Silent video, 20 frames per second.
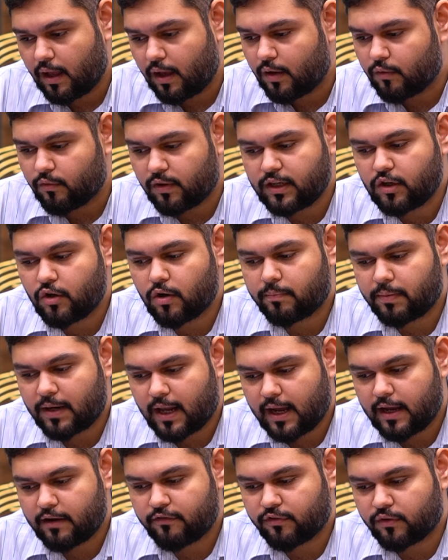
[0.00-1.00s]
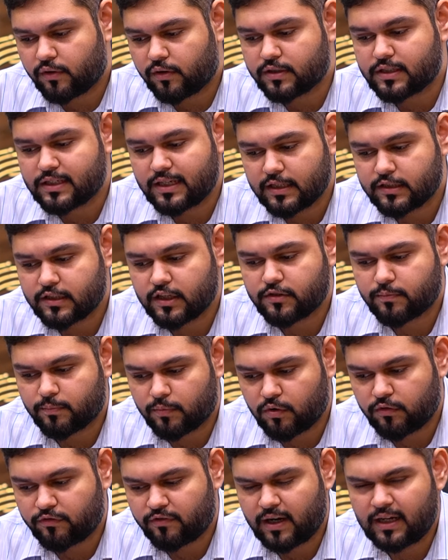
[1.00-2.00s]
when you apply for a CSS
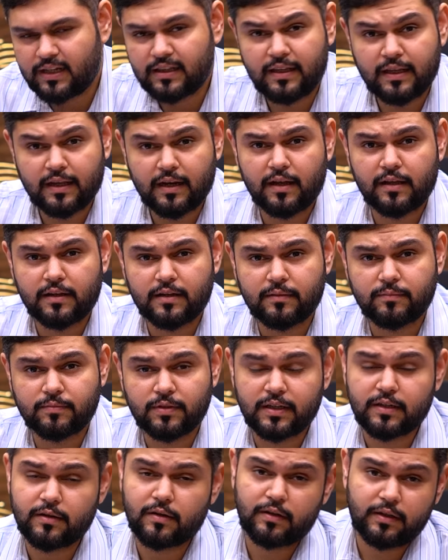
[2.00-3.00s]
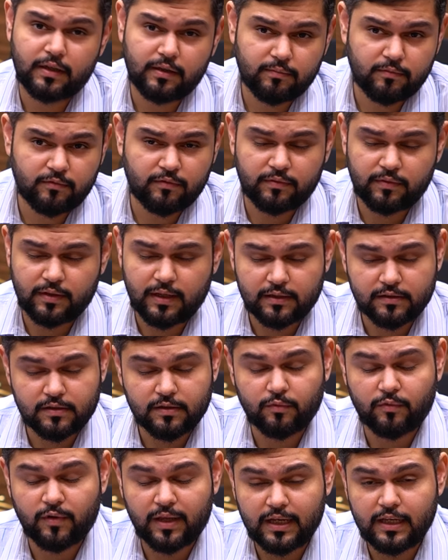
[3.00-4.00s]
profile, there's a
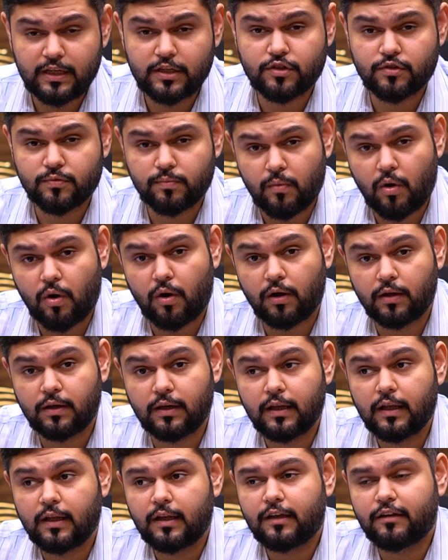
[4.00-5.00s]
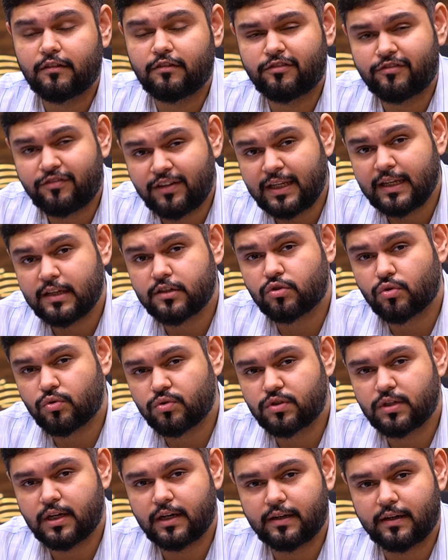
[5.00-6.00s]
very small fee
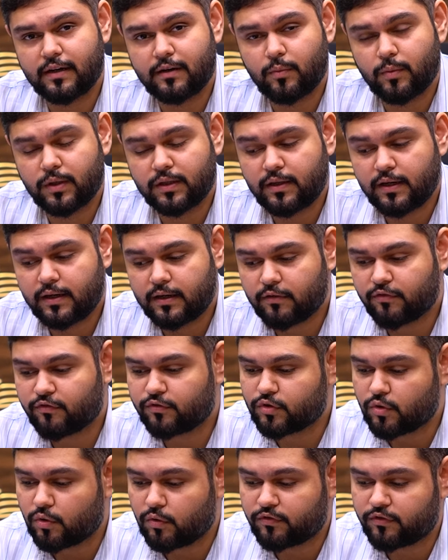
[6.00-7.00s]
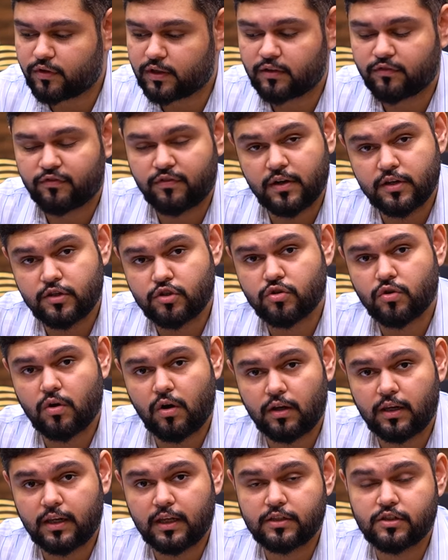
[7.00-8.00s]
associated with it. So for the first
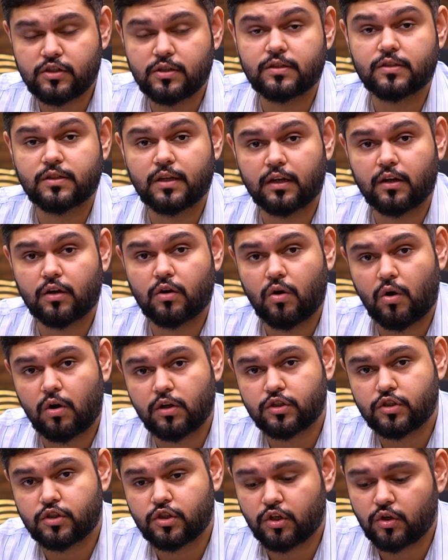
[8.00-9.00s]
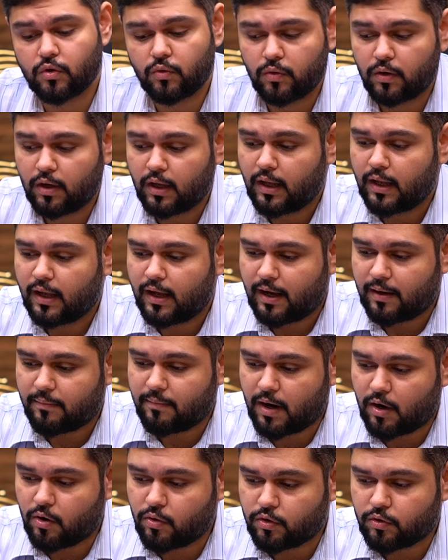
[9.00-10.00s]
college, it's gonna cost you
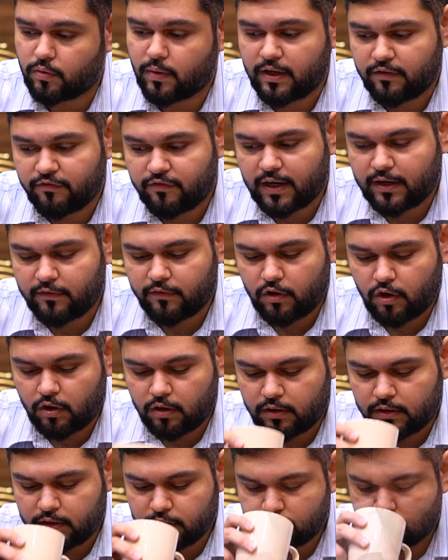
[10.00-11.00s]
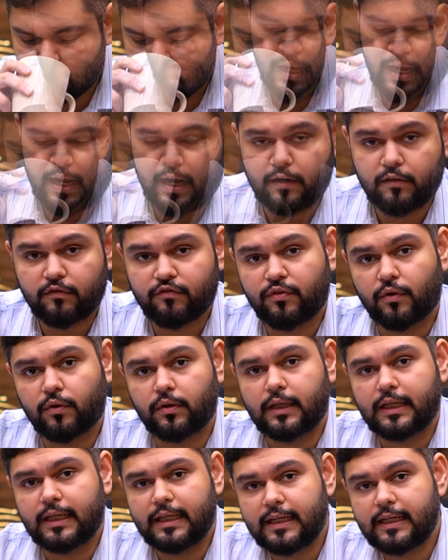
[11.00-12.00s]
about $25, and for
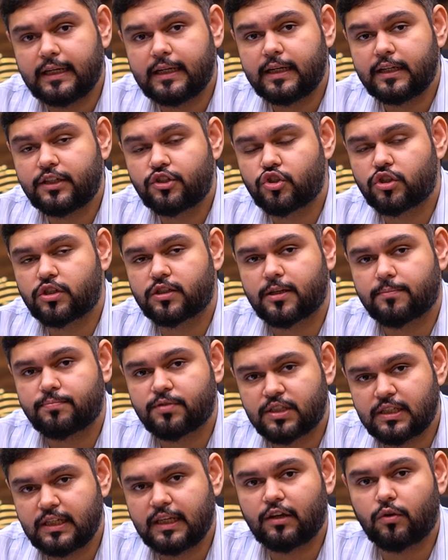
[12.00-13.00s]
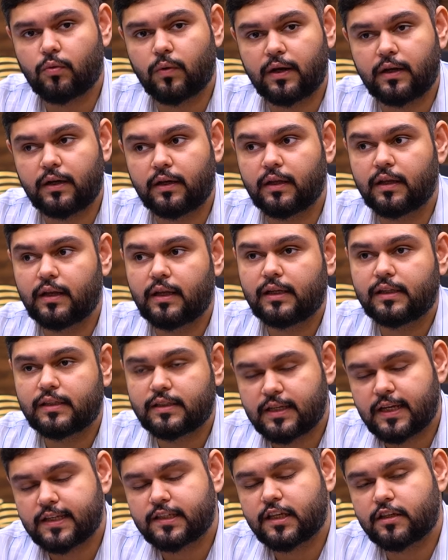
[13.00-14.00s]
each subsequent
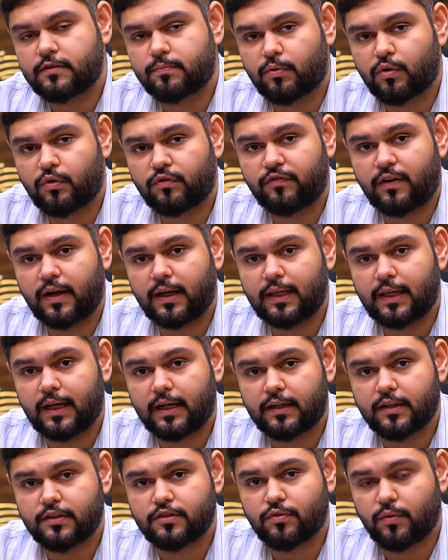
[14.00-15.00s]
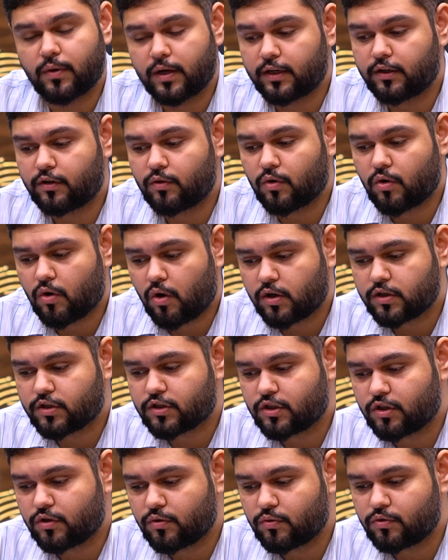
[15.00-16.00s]
CSS profile, it is going to
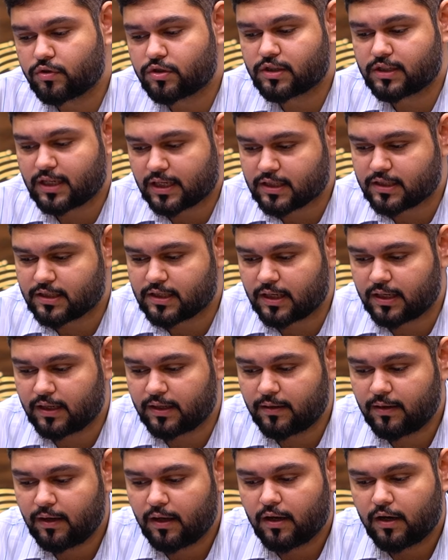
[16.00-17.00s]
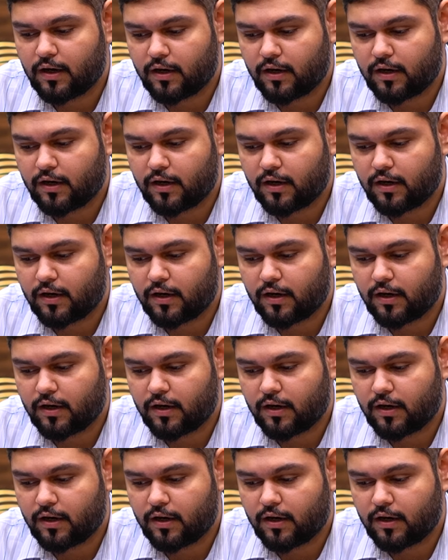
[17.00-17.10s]
cost you $16.